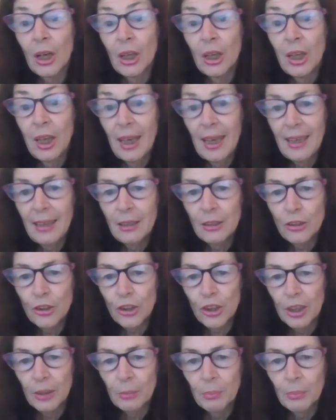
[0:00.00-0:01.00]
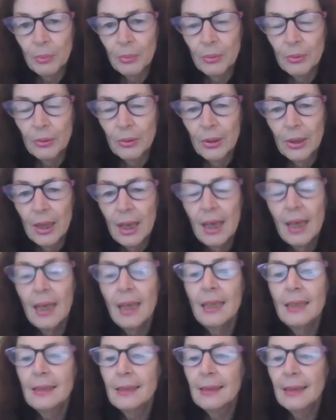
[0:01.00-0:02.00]
leadership
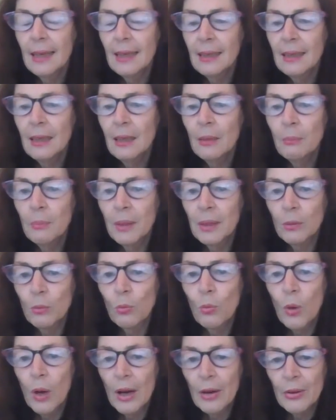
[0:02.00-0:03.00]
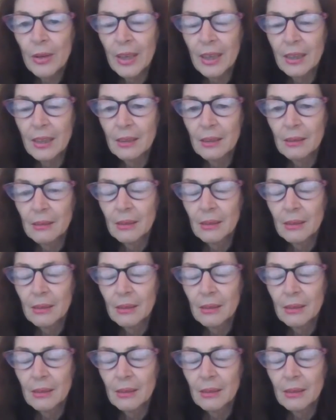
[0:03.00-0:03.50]
is getting a bit worried.